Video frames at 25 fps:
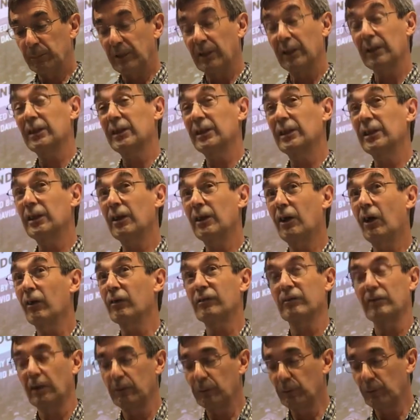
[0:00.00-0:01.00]
particularly the
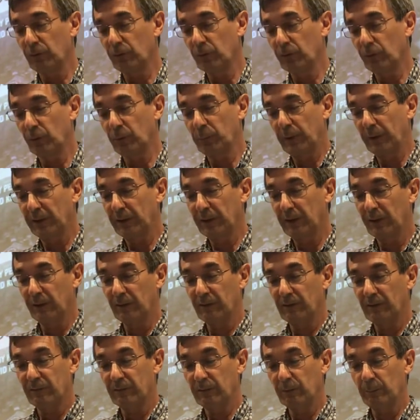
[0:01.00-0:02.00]
arsenal. I won't talk about the
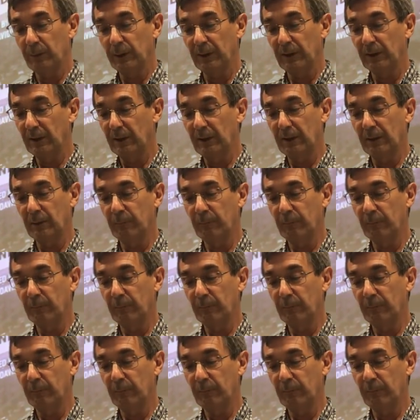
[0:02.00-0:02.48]
arsenal, but